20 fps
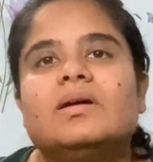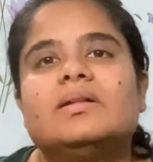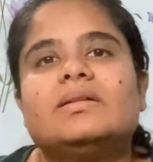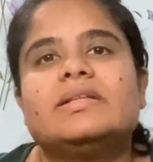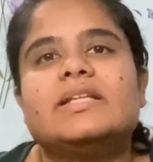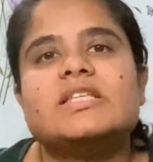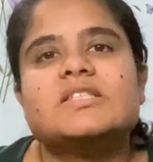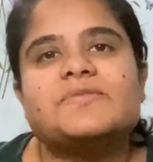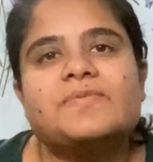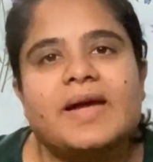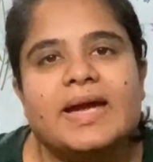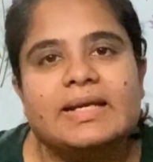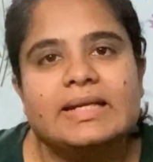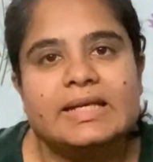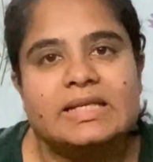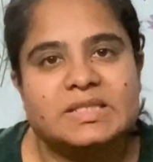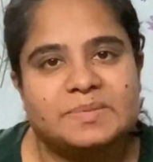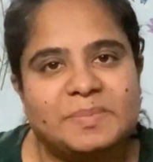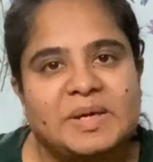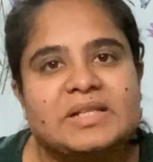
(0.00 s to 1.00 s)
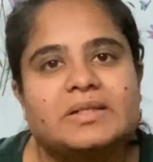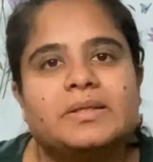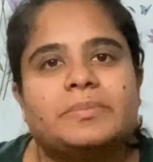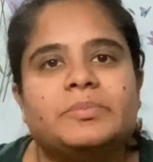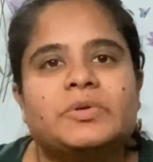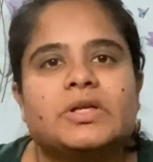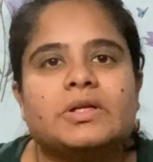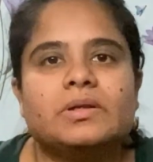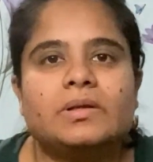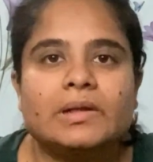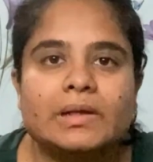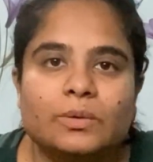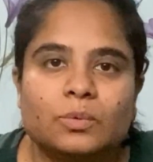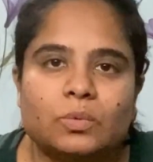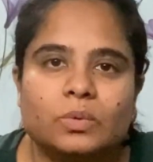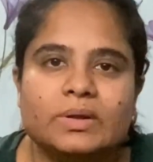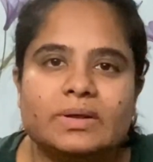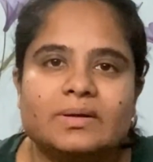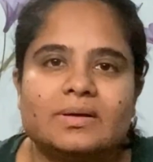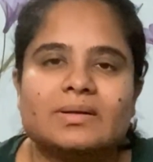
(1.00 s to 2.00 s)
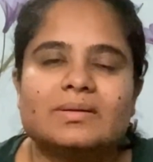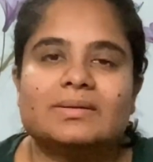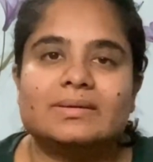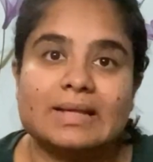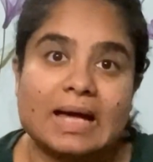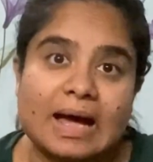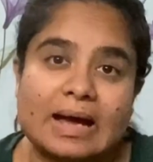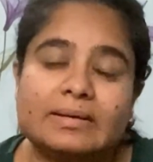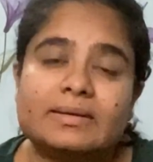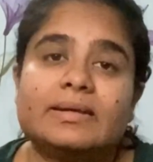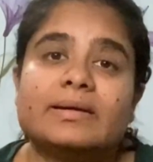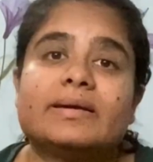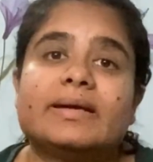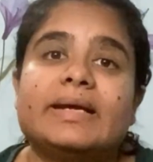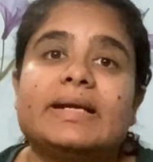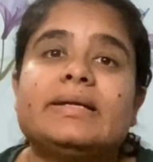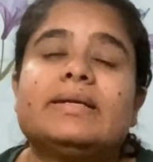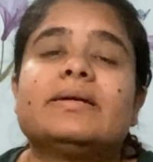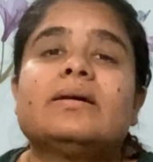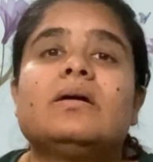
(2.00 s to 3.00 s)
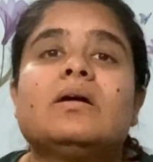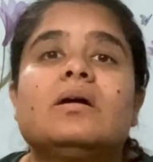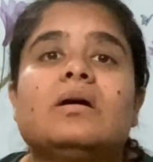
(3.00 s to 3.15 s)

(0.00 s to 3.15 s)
These findings made them conclude that it